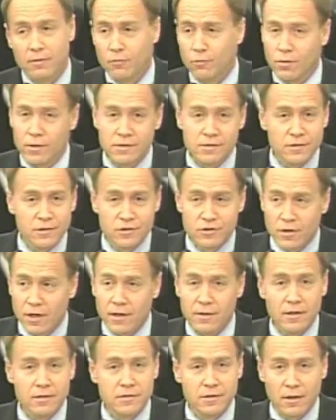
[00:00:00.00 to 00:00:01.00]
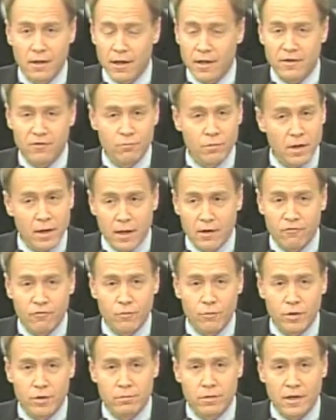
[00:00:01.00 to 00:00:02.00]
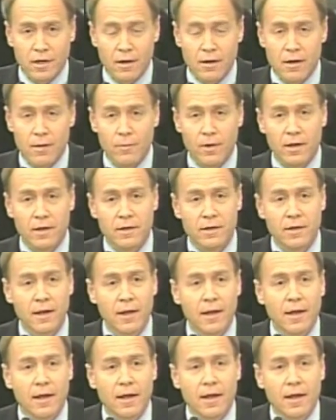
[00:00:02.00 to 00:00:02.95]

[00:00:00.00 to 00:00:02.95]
and the ones that John doesn't like have been out for public comment.